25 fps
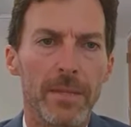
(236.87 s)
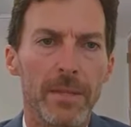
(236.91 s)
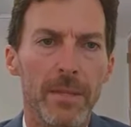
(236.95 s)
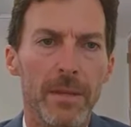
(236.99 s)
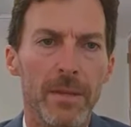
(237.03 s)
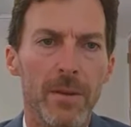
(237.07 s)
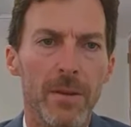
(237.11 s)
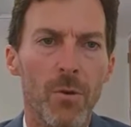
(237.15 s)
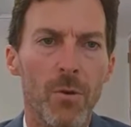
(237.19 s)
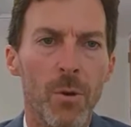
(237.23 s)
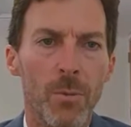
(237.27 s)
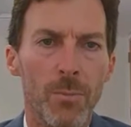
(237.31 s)

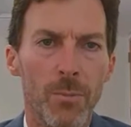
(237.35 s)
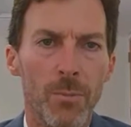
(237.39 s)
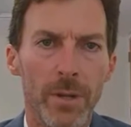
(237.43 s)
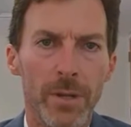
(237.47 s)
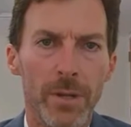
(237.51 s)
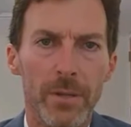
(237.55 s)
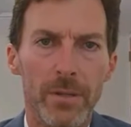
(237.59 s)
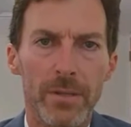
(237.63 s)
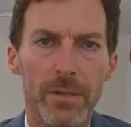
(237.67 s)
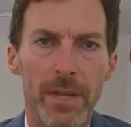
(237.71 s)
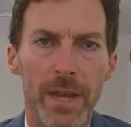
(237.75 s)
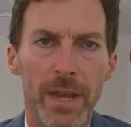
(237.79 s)

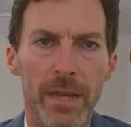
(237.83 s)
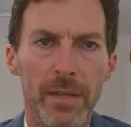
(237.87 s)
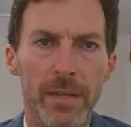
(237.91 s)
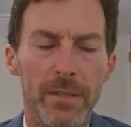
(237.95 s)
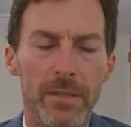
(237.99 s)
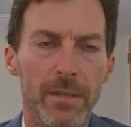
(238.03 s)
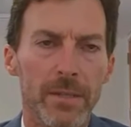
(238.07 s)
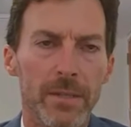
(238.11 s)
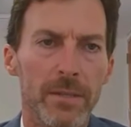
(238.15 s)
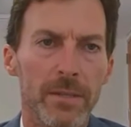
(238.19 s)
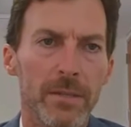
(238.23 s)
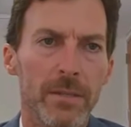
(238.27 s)
corporate
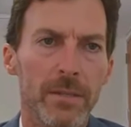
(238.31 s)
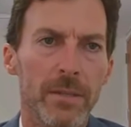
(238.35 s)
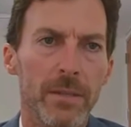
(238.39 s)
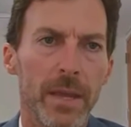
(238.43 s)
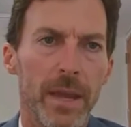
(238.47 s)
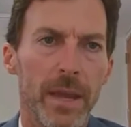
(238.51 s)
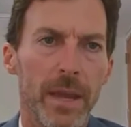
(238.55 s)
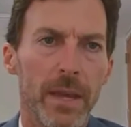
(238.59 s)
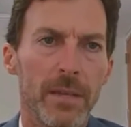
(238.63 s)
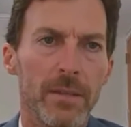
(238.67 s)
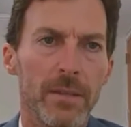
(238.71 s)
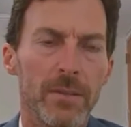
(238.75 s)
taxes.
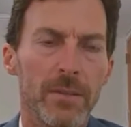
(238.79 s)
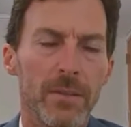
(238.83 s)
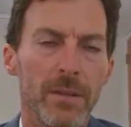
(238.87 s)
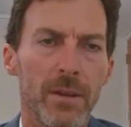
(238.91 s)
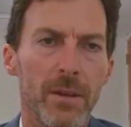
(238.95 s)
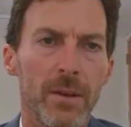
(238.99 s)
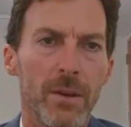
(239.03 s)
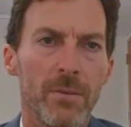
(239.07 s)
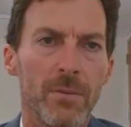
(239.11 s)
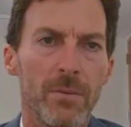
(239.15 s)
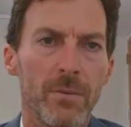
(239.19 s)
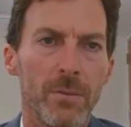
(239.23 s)
And
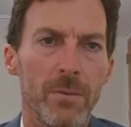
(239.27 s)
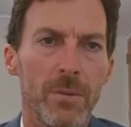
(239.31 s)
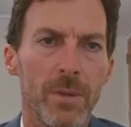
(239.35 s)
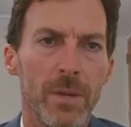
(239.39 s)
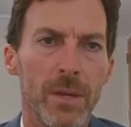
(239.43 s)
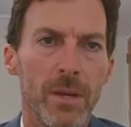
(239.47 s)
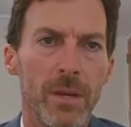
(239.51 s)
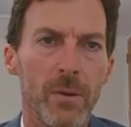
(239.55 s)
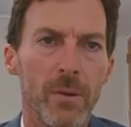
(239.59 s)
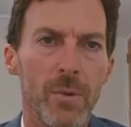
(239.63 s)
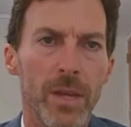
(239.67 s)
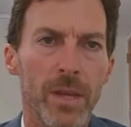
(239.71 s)
so
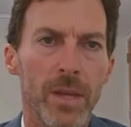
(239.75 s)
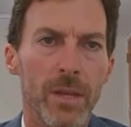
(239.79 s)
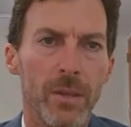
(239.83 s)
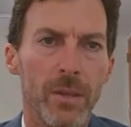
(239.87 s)
here we can